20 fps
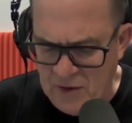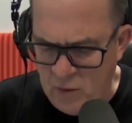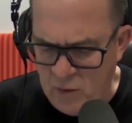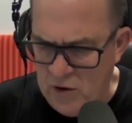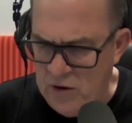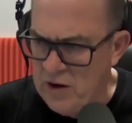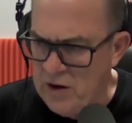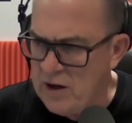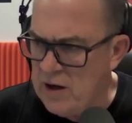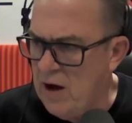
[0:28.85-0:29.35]
the
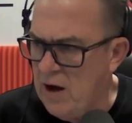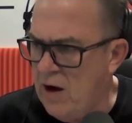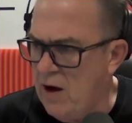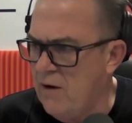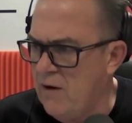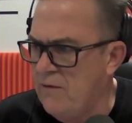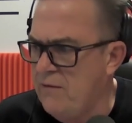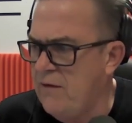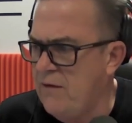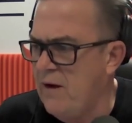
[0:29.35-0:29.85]
work
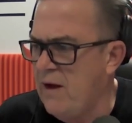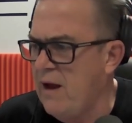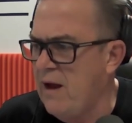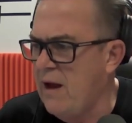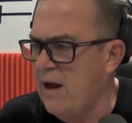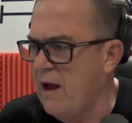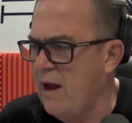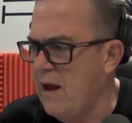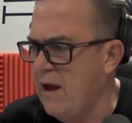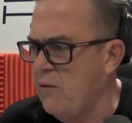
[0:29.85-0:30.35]
of
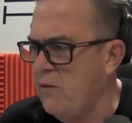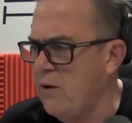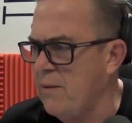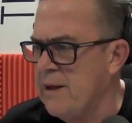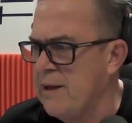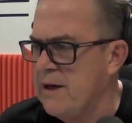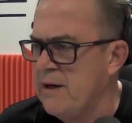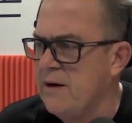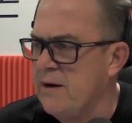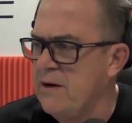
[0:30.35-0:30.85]
uh, a
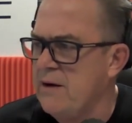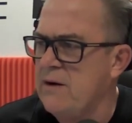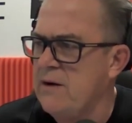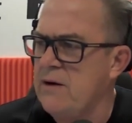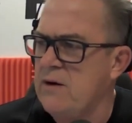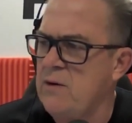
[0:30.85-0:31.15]
woman